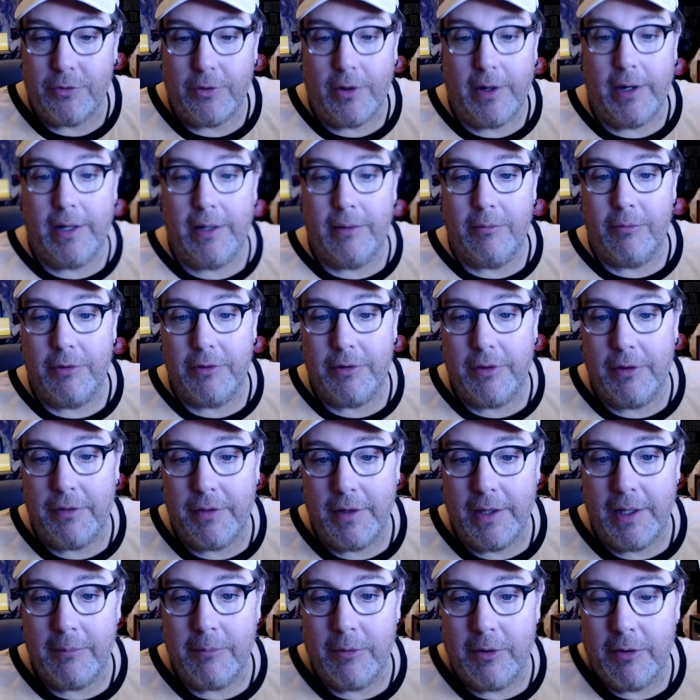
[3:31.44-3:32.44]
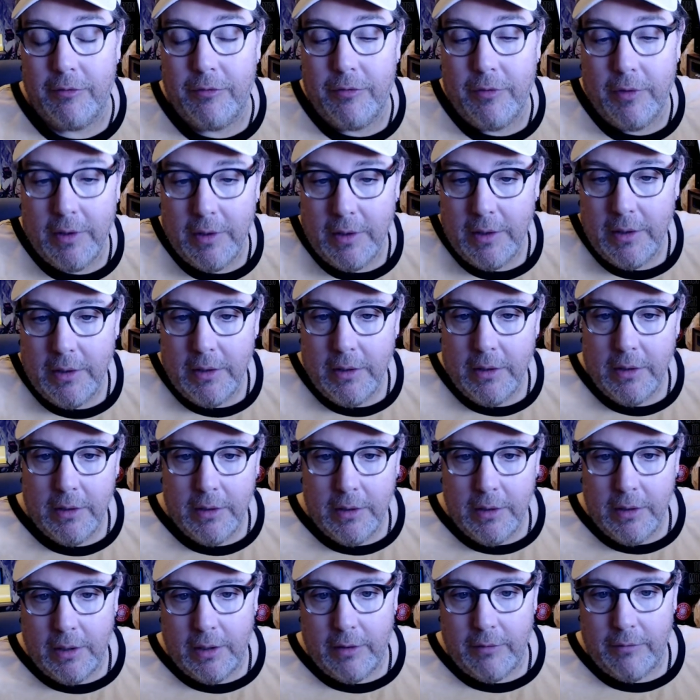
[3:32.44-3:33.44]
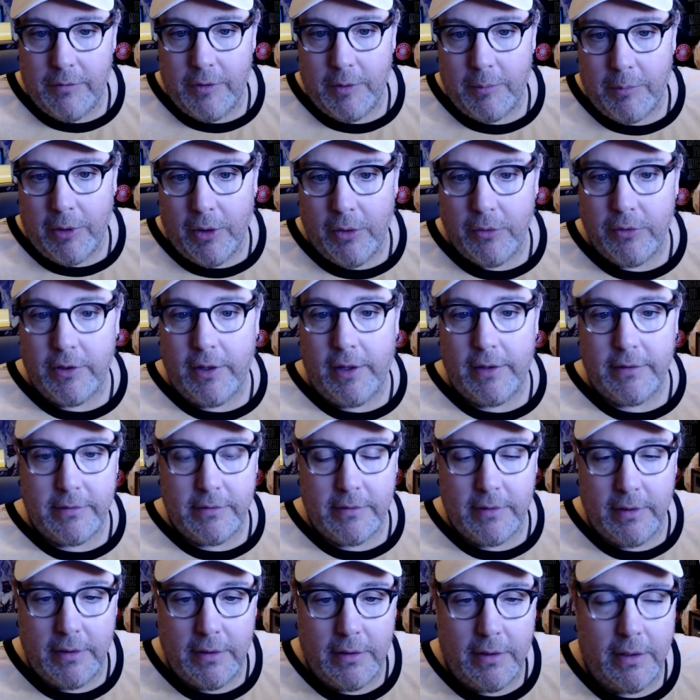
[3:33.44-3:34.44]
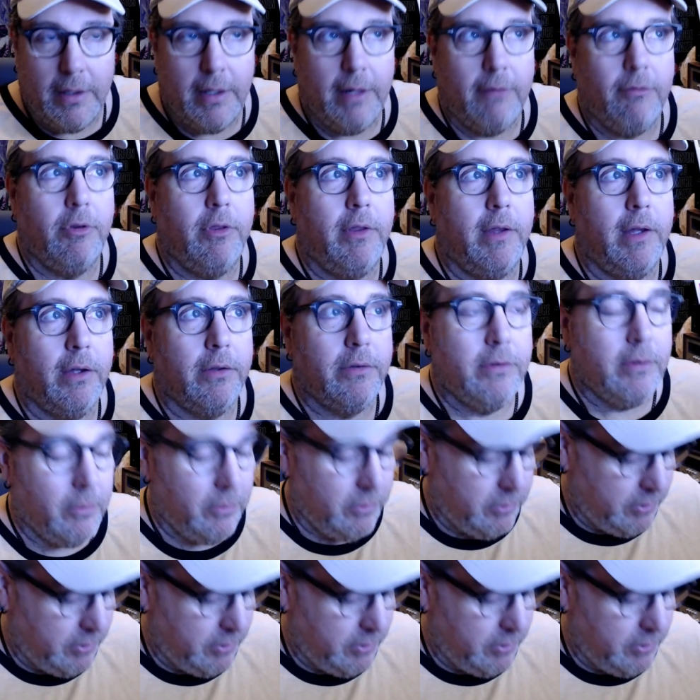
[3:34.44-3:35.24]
right in with the theme of the protests and everything else that was